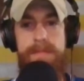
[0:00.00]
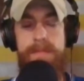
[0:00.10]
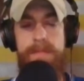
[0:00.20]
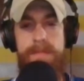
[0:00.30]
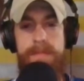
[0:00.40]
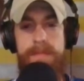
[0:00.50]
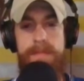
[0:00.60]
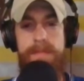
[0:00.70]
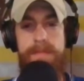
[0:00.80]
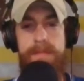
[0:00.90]

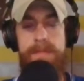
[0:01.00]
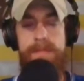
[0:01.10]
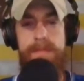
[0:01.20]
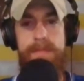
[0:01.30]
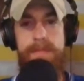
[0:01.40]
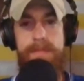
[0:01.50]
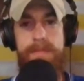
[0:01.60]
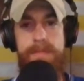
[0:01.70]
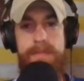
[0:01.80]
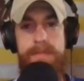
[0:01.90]

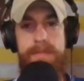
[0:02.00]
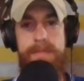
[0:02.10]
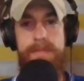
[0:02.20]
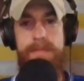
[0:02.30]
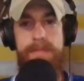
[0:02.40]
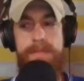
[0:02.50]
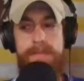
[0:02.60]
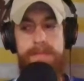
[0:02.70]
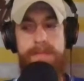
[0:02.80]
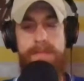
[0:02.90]

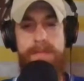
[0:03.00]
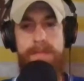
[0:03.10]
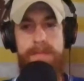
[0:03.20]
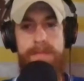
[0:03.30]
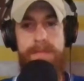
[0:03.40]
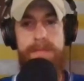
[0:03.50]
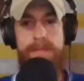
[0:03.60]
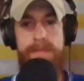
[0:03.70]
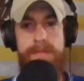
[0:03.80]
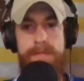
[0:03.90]

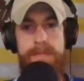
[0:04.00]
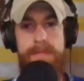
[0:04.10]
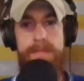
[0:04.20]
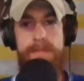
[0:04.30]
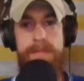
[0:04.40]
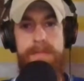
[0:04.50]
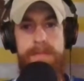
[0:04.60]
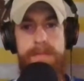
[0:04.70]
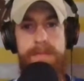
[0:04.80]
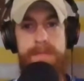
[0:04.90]

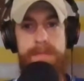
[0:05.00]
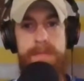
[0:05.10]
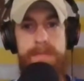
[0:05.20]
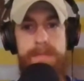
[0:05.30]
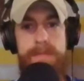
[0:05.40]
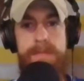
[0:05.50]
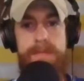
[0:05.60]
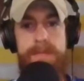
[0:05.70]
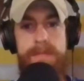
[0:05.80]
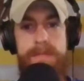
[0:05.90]

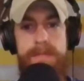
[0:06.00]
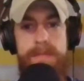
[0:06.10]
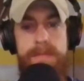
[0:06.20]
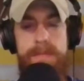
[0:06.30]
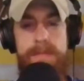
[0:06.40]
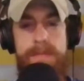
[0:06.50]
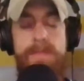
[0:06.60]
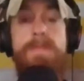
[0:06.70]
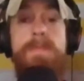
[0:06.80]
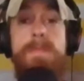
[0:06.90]

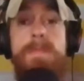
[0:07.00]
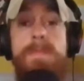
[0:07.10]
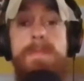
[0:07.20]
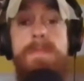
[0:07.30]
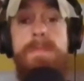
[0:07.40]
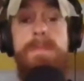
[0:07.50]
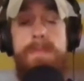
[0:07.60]
[no speech]